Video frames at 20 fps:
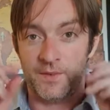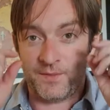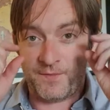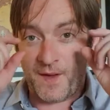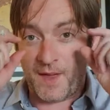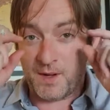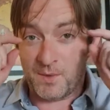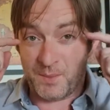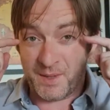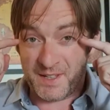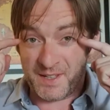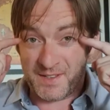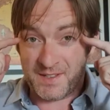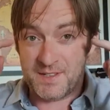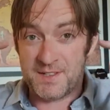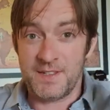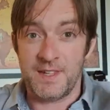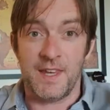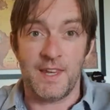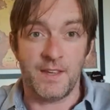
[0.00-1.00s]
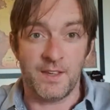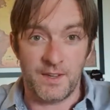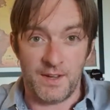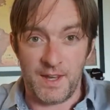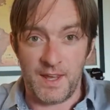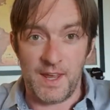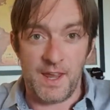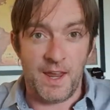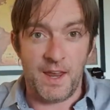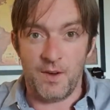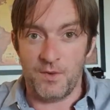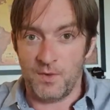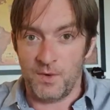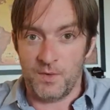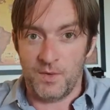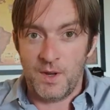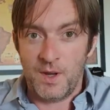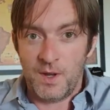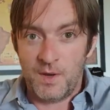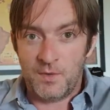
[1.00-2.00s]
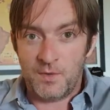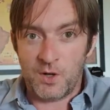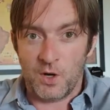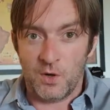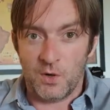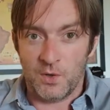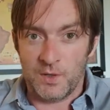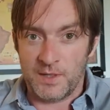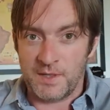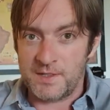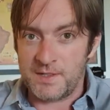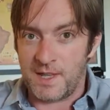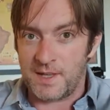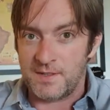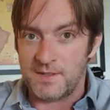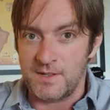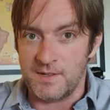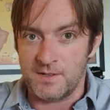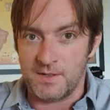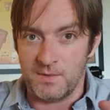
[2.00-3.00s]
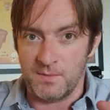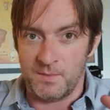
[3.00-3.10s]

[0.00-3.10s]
the fact that we can see and hear and got all these senses,